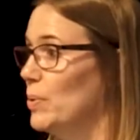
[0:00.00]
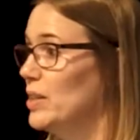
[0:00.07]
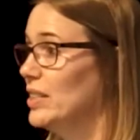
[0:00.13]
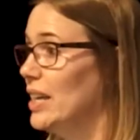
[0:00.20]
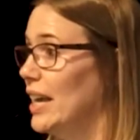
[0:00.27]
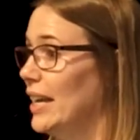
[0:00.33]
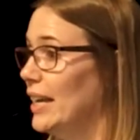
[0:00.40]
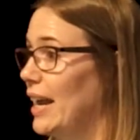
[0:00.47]
so we're
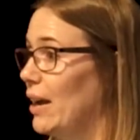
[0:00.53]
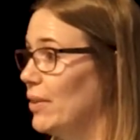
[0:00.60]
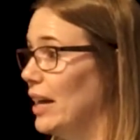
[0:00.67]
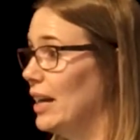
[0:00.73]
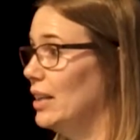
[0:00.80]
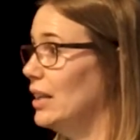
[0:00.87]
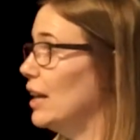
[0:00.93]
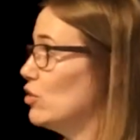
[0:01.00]
taking out
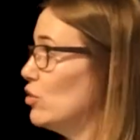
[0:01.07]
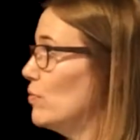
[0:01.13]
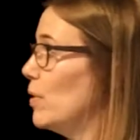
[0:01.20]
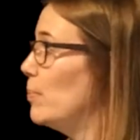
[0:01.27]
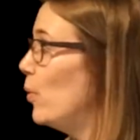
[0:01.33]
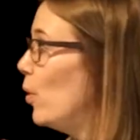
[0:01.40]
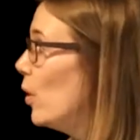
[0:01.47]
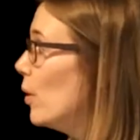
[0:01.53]
that collection
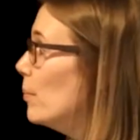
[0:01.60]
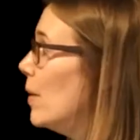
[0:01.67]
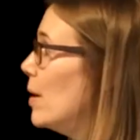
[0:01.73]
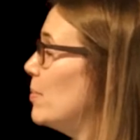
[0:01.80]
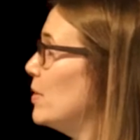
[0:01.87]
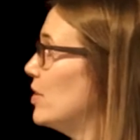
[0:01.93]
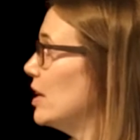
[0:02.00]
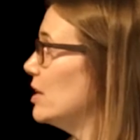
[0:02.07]
report and
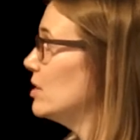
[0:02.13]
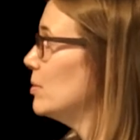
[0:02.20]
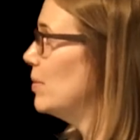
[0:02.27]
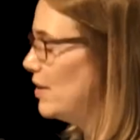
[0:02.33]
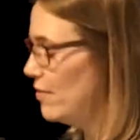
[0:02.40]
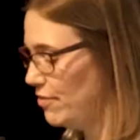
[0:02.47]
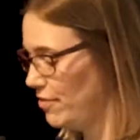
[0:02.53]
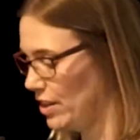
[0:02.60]
maybe things are
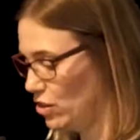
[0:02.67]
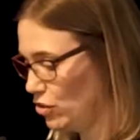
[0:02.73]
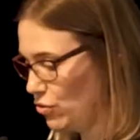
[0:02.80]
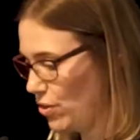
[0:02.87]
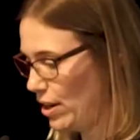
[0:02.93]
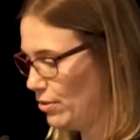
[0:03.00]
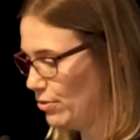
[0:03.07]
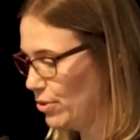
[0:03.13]
being fed
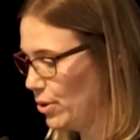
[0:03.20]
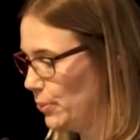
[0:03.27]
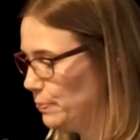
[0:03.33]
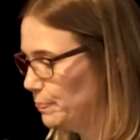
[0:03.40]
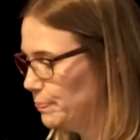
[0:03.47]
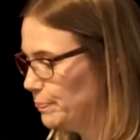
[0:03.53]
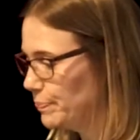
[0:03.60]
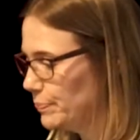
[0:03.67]
straight through.
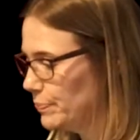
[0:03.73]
